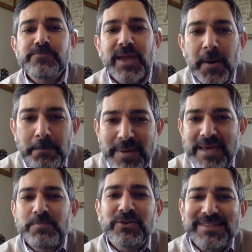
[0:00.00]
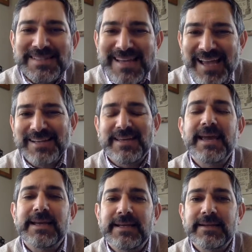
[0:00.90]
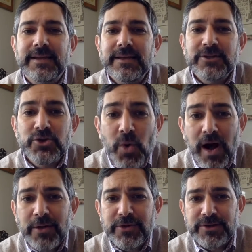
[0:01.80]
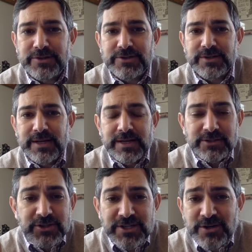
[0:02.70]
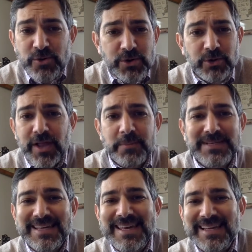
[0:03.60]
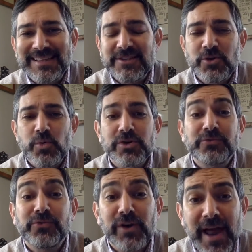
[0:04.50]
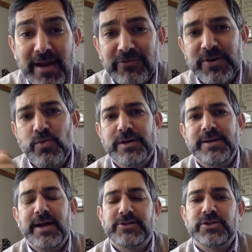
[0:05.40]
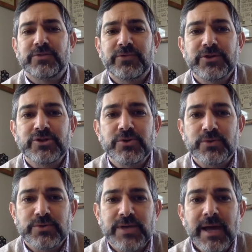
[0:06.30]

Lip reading: a people dedicated to others, to tikkun olam, to healing the world for everyone, not just for Jews.